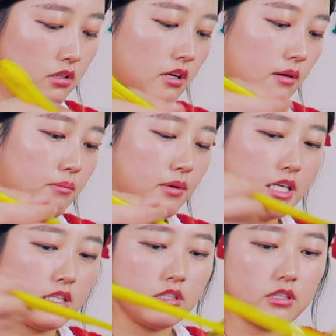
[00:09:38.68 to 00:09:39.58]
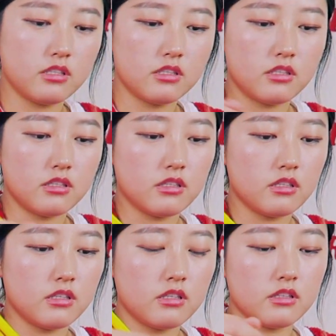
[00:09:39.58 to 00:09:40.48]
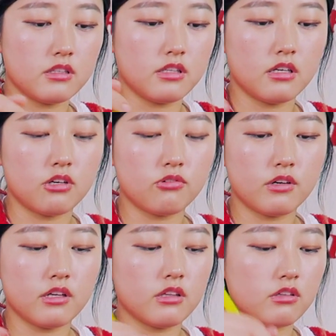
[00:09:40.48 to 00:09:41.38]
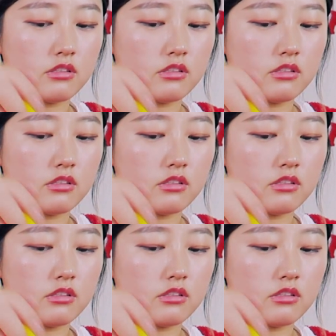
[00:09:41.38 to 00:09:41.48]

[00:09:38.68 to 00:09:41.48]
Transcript: a lot better. They already look